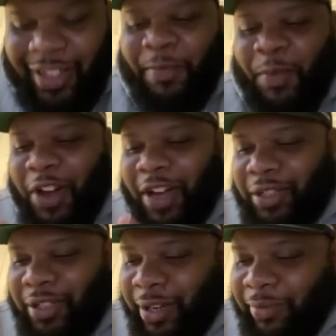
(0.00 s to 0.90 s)
all these
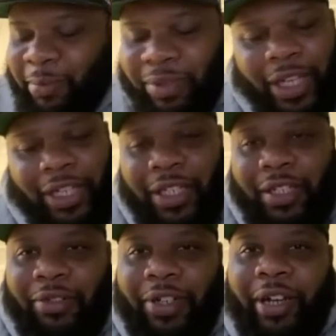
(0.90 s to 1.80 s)
different places or
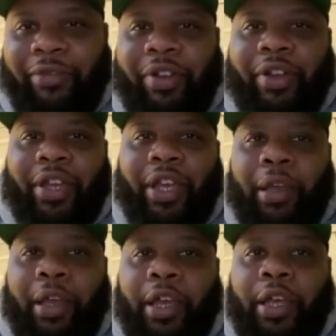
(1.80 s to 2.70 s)
whatever.
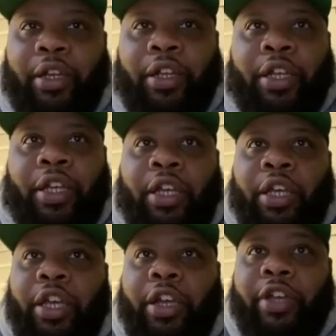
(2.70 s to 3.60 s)
And
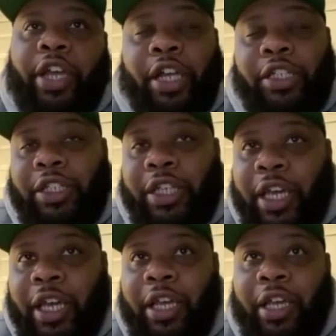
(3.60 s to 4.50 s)
here we are
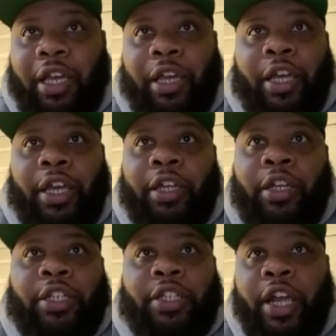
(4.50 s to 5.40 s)
today. And it
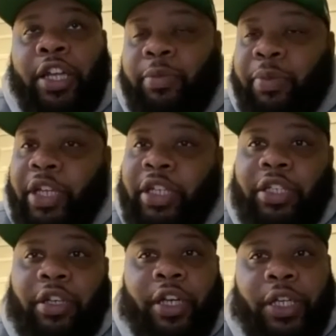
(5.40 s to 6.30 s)
started expanding to
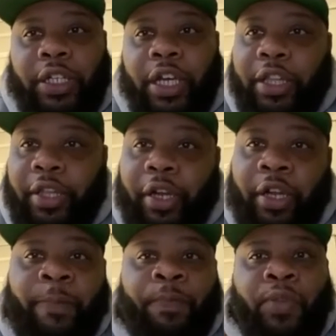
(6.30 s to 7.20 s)
all these other,
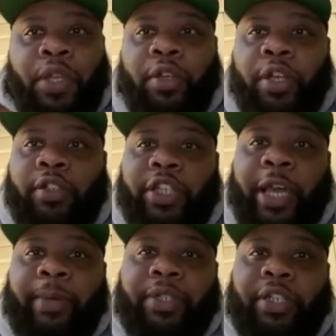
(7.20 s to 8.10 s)

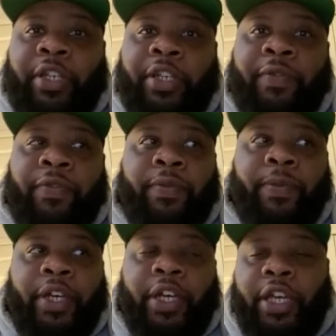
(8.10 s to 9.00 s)
types of
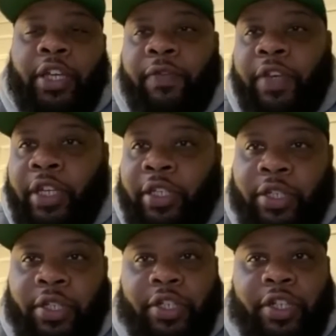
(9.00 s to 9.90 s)
events,
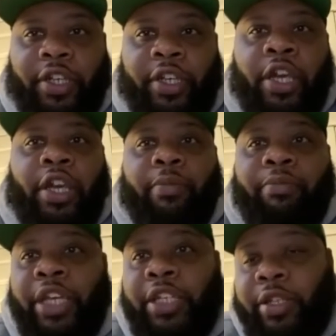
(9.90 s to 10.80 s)
to
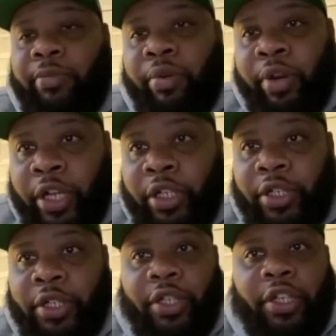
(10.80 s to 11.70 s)
beats and brunch,
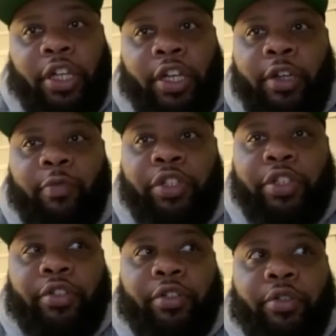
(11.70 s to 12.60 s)

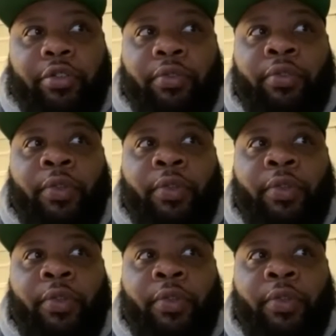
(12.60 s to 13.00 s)
to